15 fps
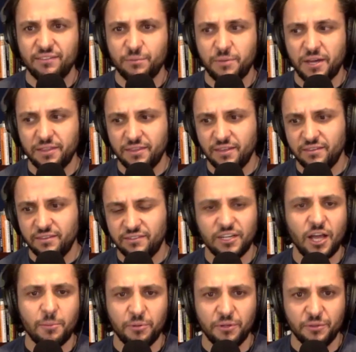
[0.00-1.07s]
about this and a
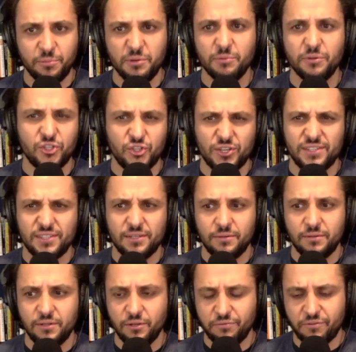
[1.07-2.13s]
couple other people at
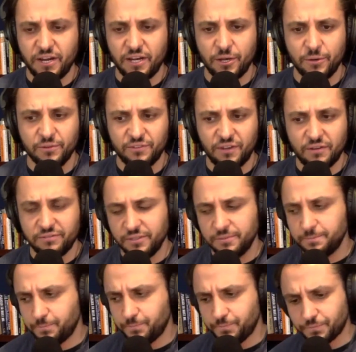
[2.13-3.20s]
Justin LaFranco and stuff. And
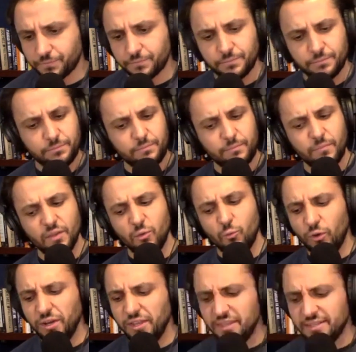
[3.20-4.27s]

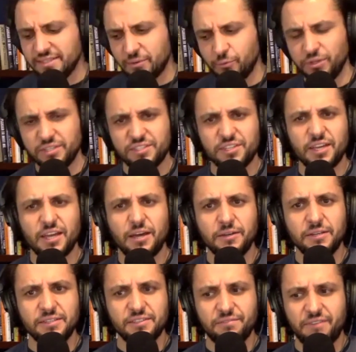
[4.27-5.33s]
one of the things that really stood
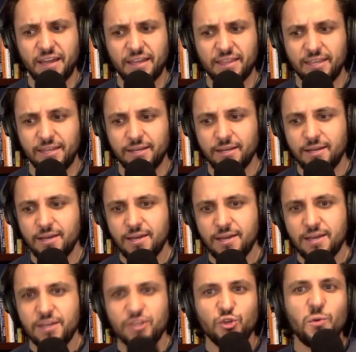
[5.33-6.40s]
out is the fact that
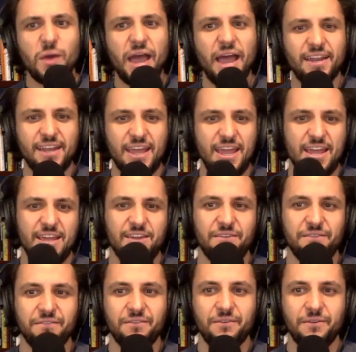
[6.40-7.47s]
you had a
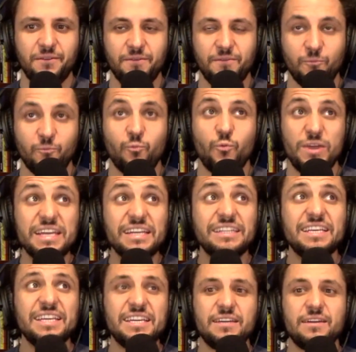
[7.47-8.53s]

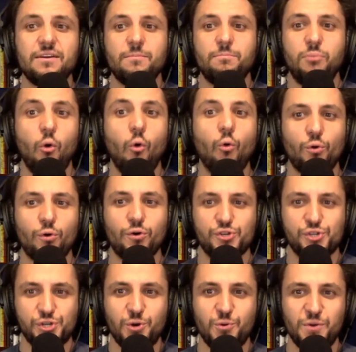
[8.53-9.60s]
really poor
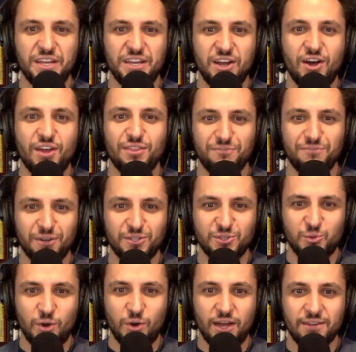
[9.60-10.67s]
showing on the front
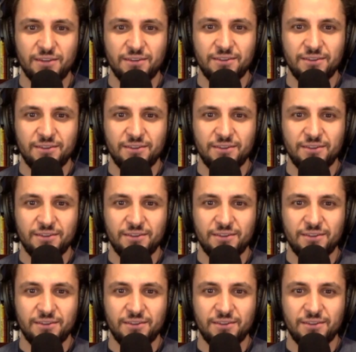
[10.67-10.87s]
squat